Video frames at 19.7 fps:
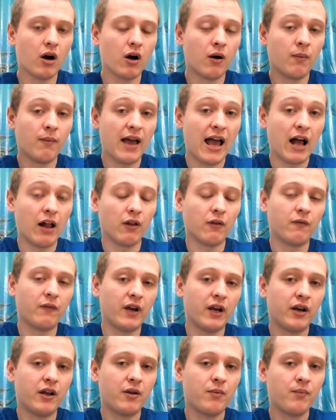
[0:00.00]

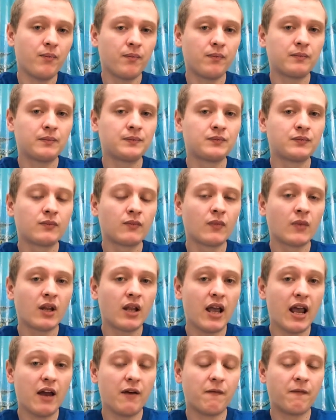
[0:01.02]
elevated
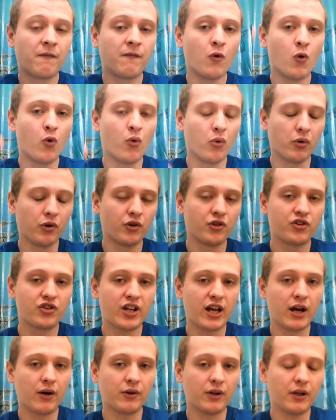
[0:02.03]
and forward
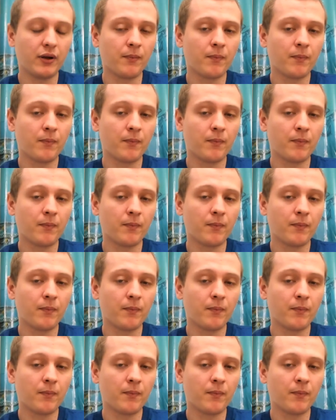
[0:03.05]
sounding,